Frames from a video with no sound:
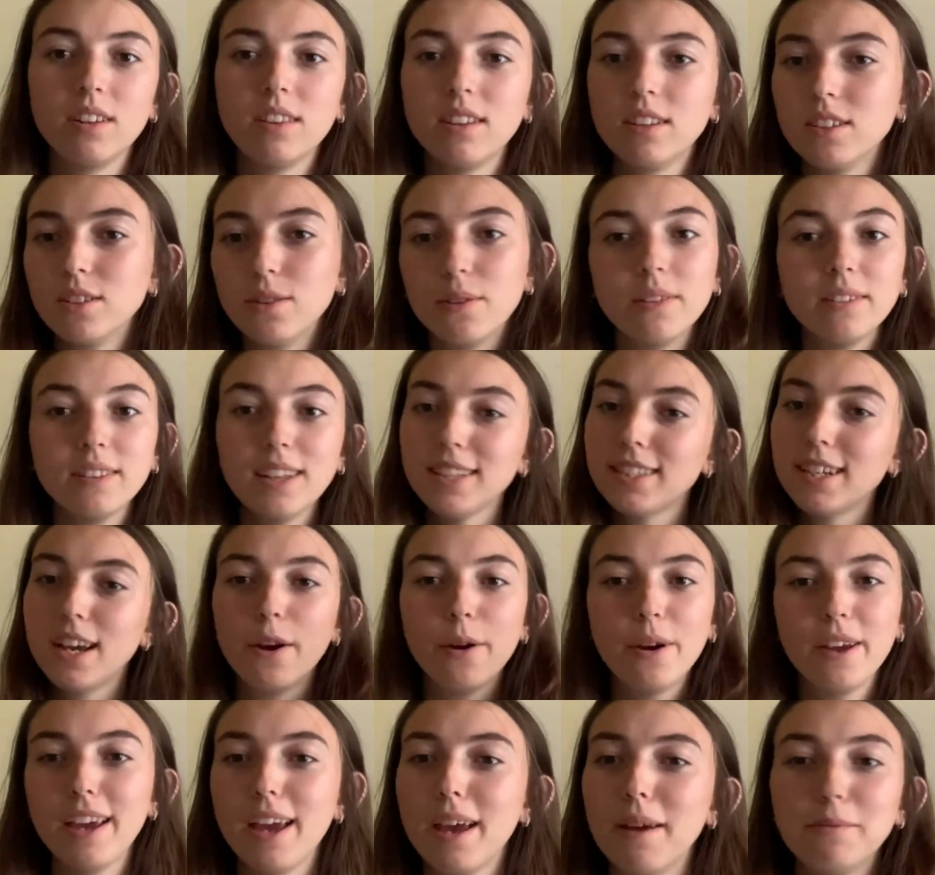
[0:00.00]
That's, that's how
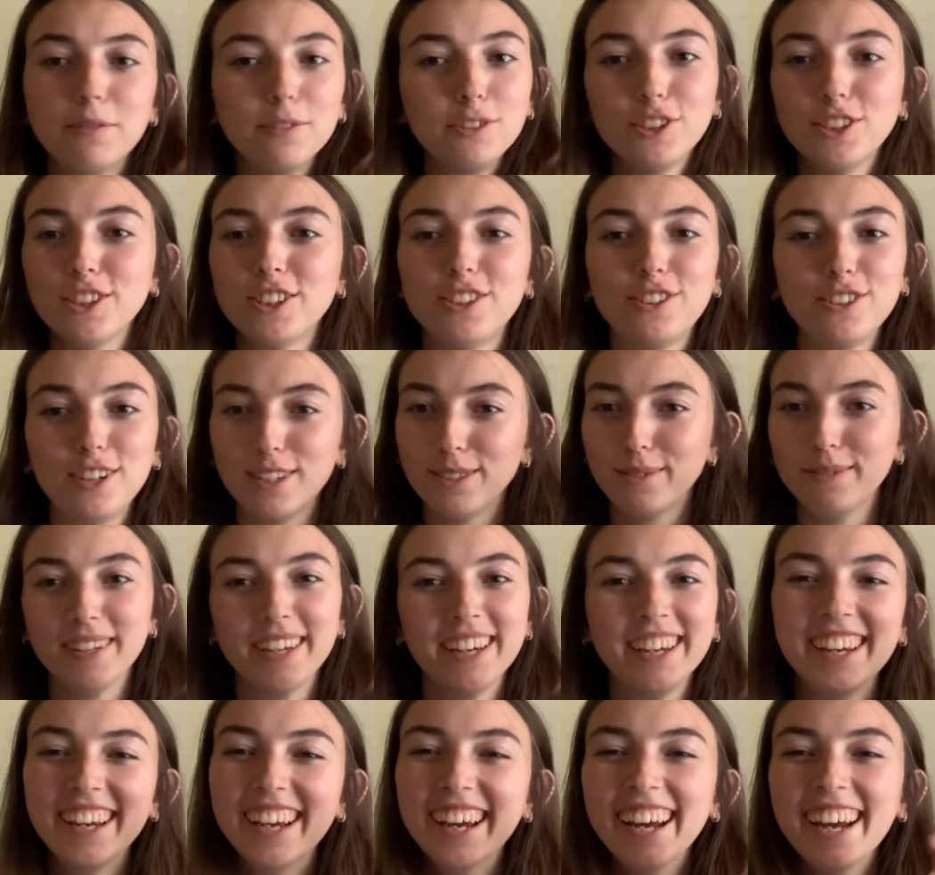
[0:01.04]
I am, just trust
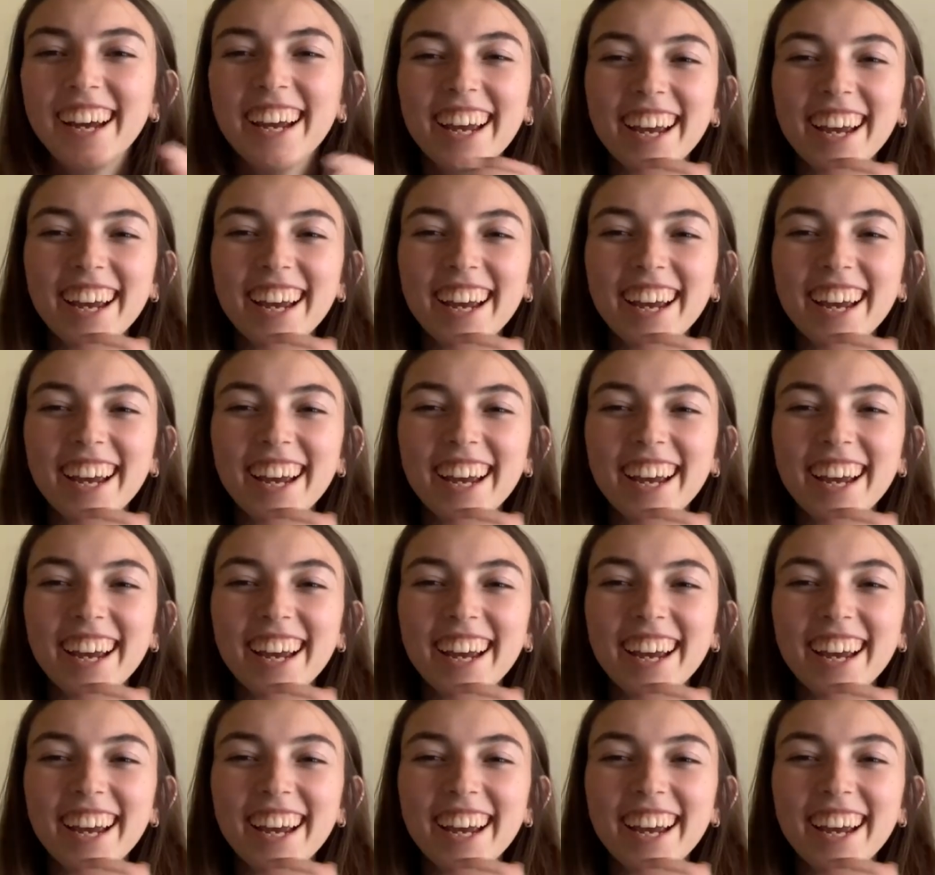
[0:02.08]
me.